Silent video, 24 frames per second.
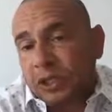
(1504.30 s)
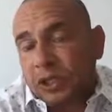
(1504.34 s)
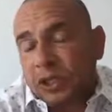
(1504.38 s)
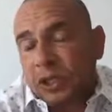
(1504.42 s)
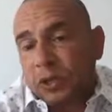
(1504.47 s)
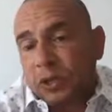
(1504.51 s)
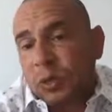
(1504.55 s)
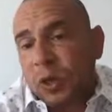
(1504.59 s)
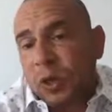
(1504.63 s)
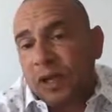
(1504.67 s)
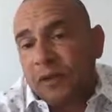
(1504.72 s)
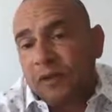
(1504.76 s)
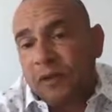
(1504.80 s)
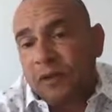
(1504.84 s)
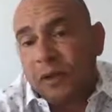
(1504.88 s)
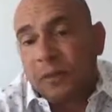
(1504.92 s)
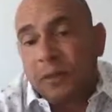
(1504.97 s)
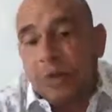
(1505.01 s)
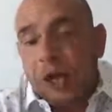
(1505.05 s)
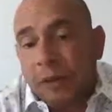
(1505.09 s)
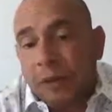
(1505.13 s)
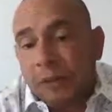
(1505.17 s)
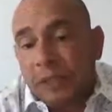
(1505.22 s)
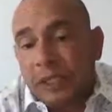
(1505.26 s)
as well, if I'm
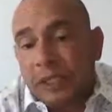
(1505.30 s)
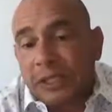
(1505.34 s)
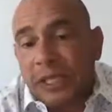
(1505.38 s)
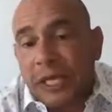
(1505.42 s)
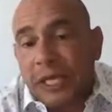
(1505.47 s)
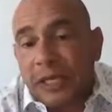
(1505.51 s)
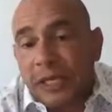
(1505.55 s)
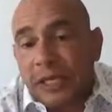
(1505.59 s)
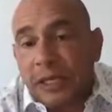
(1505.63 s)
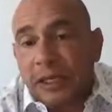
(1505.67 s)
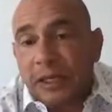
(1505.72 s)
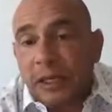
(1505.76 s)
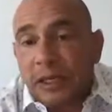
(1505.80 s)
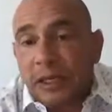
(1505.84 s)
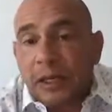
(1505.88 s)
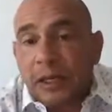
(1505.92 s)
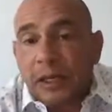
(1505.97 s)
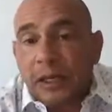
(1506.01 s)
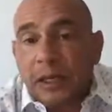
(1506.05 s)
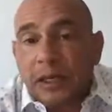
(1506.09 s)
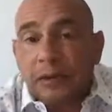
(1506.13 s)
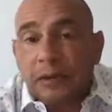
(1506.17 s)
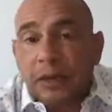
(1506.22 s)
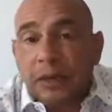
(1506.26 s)
not mistaken,
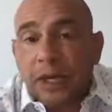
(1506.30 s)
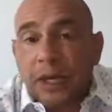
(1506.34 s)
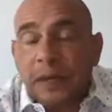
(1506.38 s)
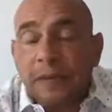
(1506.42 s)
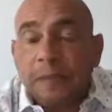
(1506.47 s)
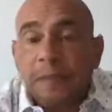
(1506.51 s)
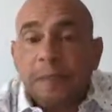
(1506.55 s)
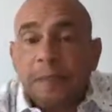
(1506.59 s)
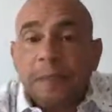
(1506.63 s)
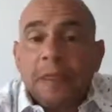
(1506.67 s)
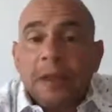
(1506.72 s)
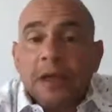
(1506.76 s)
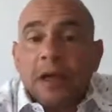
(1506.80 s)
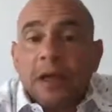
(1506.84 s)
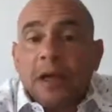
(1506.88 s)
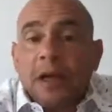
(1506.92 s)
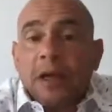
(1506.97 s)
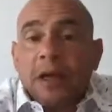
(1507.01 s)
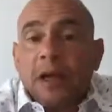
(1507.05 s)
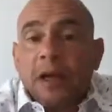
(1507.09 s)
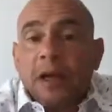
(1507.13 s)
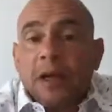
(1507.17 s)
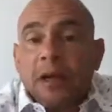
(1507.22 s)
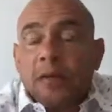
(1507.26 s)
okay?
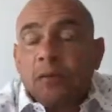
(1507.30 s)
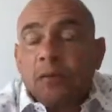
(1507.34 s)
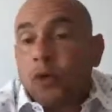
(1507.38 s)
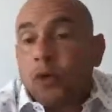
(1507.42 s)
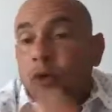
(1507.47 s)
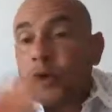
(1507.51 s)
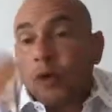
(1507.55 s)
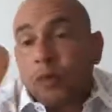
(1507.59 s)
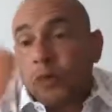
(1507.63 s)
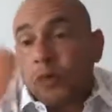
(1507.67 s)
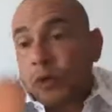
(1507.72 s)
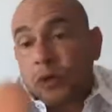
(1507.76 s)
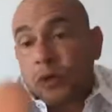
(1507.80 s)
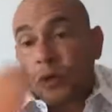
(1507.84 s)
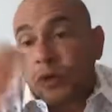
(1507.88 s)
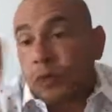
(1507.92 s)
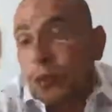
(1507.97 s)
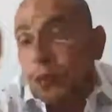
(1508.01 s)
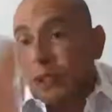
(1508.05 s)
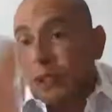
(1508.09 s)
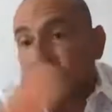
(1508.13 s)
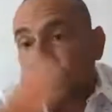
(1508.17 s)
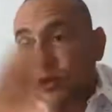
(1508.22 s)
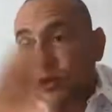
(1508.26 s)
Or the
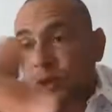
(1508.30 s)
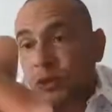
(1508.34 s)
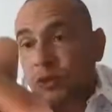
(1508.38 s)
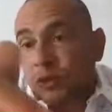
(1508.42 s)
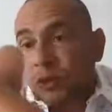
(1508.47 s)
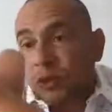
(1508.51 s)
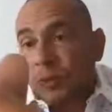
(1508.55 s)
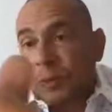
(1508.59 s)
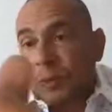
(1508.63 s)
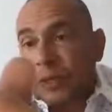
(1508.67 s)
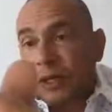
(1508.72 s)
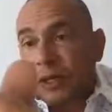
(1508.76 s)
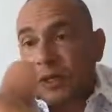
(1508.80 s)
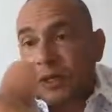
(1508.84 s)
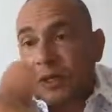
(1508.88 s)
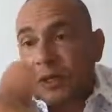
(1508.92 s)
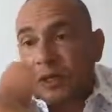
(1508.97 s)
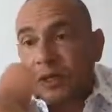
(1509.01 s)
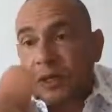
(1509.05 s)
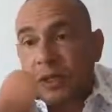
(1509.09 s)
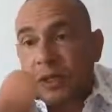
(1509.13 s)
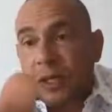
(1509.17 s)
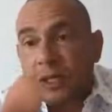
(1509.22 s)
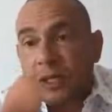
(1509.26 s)
UP Express runs parallel
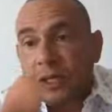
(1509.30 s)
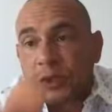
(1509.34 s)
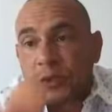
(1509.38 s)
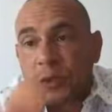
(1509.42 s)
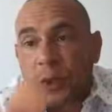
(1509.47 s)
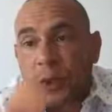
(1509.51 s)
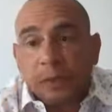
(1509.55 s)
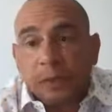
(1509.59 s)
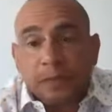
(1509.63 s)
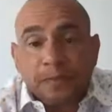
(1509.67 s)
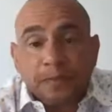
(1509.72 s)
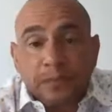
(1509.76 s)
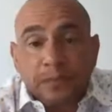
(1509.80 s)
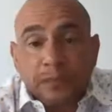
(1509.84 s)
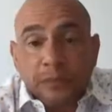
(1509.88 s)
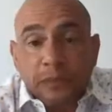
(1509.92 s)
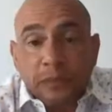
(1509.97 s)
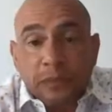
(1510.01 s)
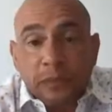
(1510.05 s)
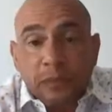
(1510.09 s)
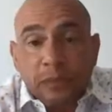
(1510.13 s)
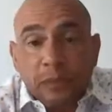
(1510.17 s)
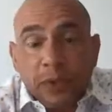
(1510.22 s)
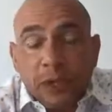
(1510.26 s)
to that as well.
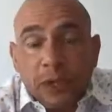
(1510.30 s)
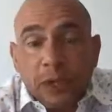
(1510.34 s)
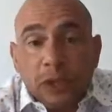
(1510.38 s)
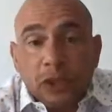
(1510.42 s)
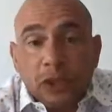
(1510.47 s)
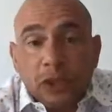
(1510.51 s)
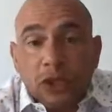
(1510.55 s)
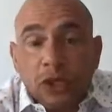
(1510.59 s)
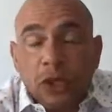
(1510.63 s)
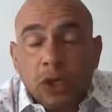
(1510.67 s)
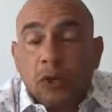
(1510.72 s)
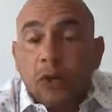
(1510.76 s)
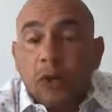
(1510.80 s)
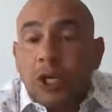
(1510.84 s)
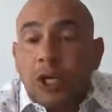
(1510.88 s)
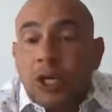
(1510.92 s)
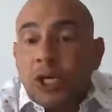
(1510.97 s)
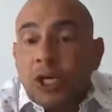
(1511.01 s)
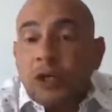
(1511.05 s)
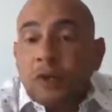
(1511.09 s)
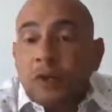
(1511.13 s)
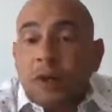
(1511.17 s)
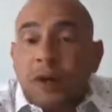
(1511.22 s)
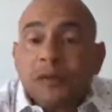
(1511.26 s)
So
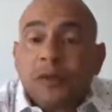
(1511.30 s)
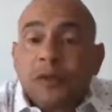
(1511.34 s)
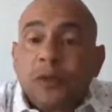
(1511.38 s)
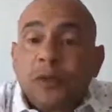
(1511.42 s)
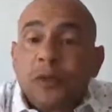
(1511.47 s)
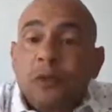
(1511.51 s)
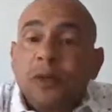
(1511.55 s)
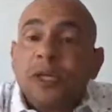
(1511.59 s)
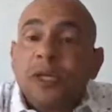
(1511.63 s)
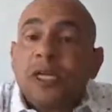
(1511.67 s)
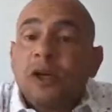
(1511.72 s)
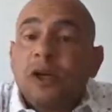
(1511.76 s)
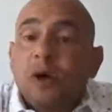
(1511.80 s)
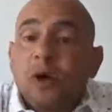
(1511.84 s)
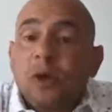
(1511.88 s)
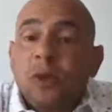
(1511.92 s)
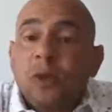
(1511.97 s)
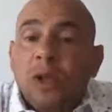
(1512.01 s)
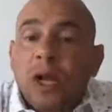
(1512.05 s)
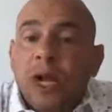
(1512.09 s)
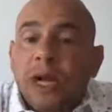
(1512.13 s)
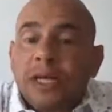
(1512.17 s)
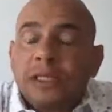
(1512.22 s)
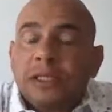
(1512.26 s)
you have 3 GO
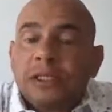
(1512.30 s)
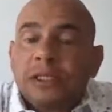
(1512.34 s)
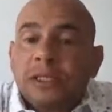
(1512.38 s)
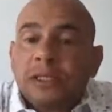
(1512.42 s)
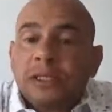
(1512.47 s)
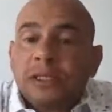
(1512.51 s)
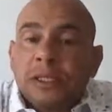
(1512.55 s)
lines,